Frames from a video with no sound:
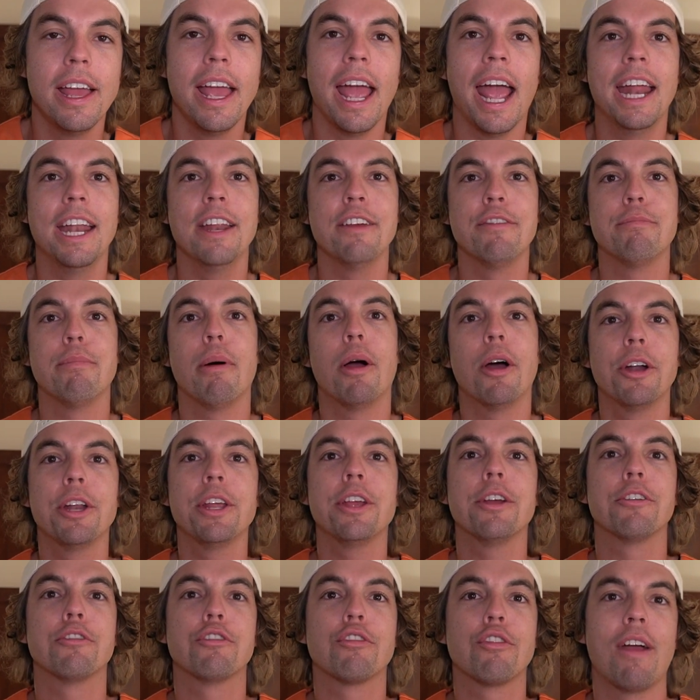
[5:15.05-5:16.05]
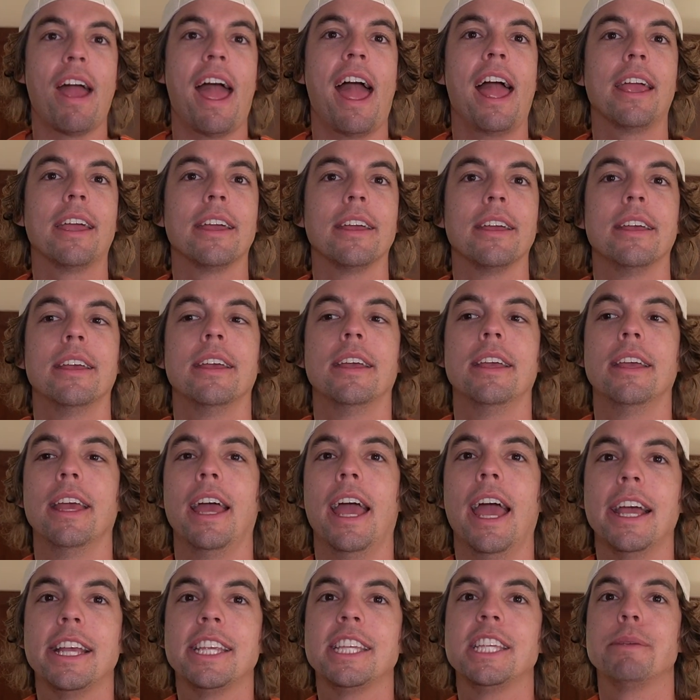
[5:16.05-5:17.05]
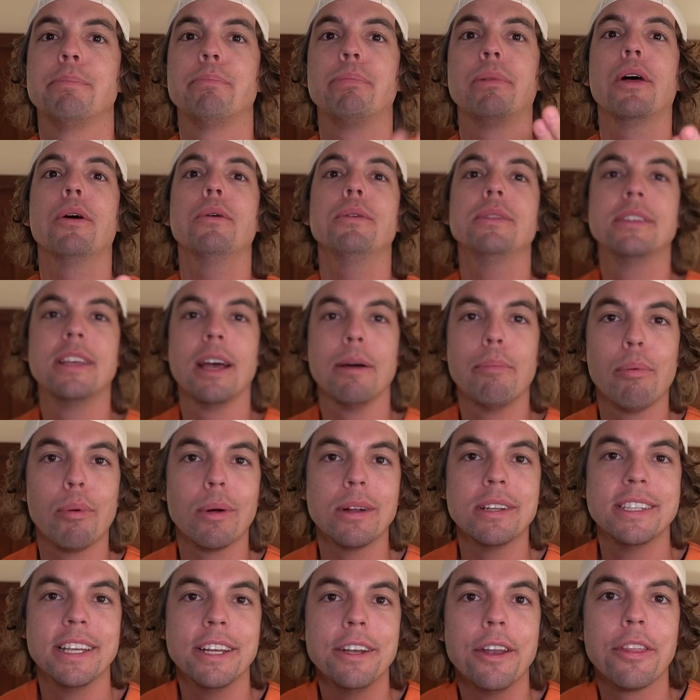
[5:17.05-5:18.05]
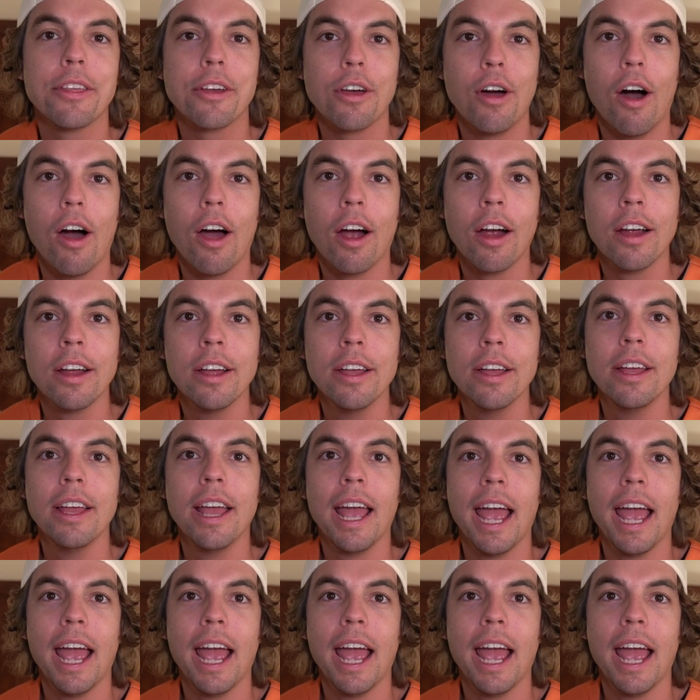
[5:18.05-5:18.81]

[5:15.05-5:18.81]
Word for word: And if part of your track explodes upwards into the car